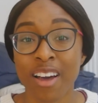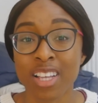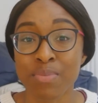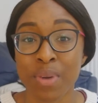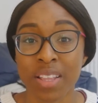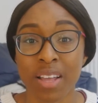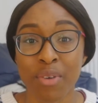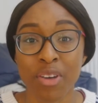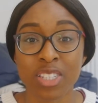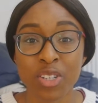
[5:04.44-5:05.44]
last book that I'm
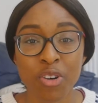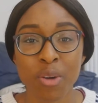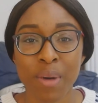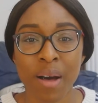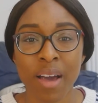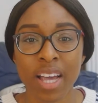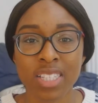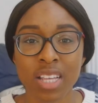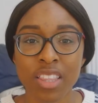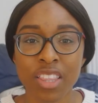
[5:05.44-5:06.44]
going to talk about
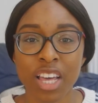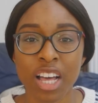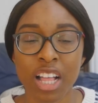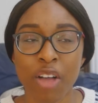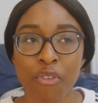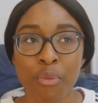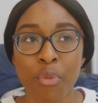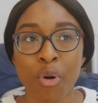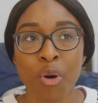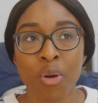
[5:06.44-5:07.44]
is something of a
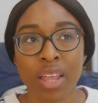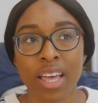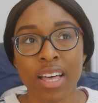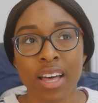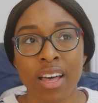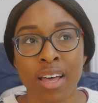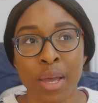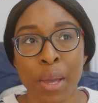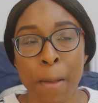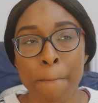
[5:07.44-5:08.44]
more like
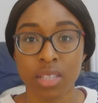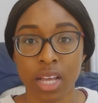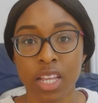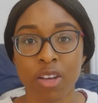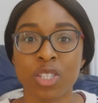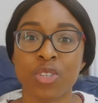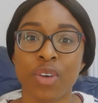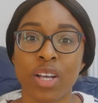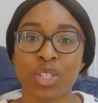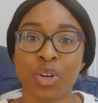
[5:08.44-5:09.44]
a slightly
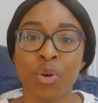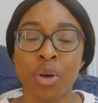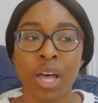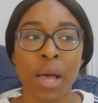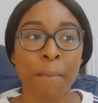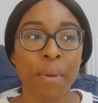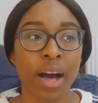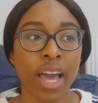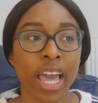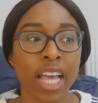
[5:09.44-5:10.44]
controversial,
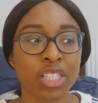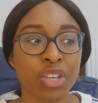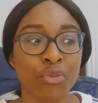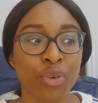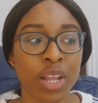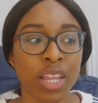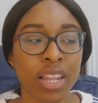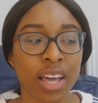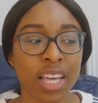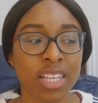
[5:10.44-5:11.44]
but it's a really
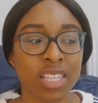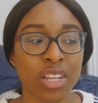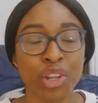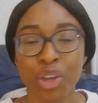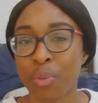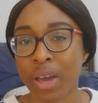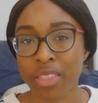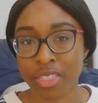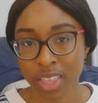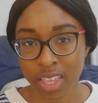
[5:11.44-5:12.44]
like it's a new way
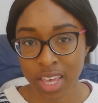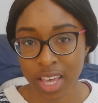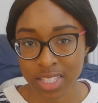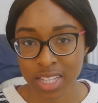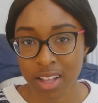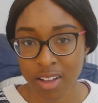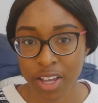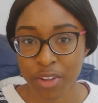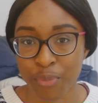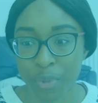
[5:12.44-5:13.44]
of thinking. It's that
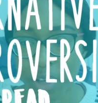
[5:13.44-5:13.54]
kind of